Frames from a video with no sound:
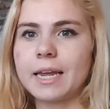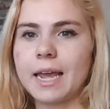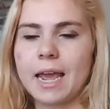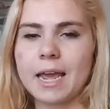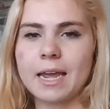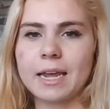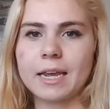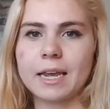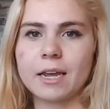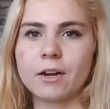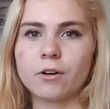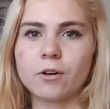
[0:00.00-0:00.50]

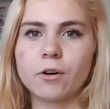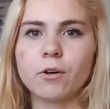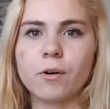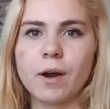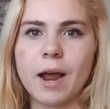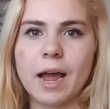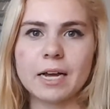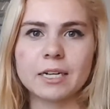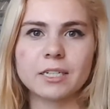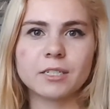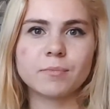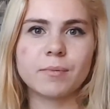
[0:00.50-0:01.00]
can't get
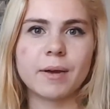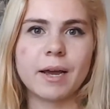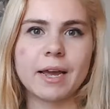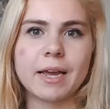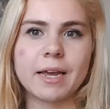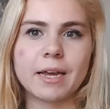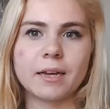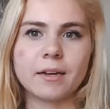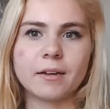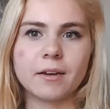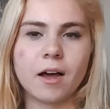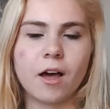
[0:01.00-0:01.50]
harassed
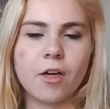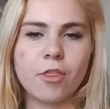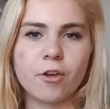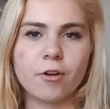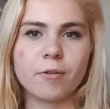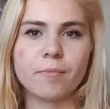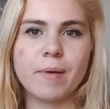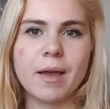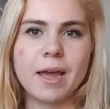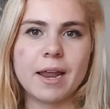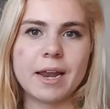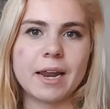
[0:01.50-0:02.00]
by
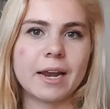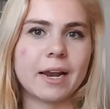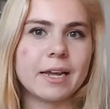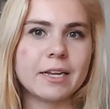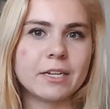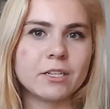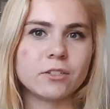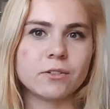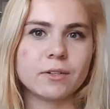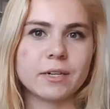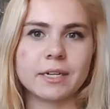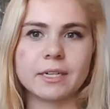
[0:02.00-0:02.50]
other men at
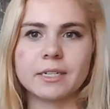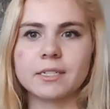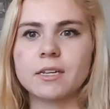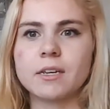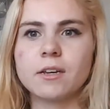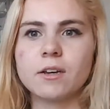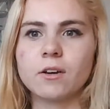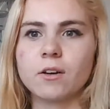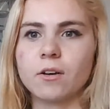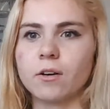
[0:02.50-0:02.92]
ice rinks.